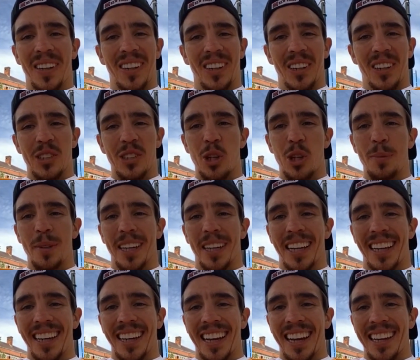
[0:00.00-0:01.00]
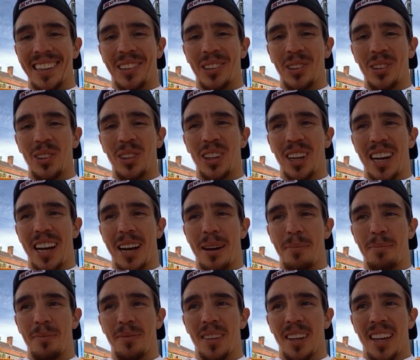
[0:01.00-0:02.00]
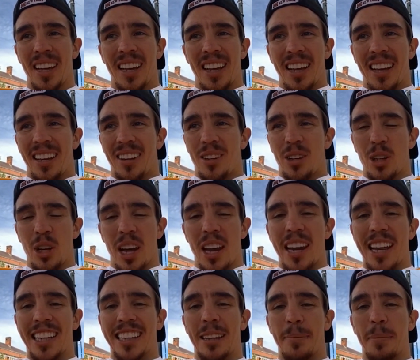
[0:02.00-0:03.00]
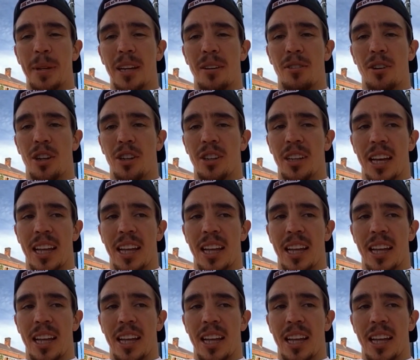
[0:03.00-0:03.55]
unassuming kind of guy too. Who I like to be around,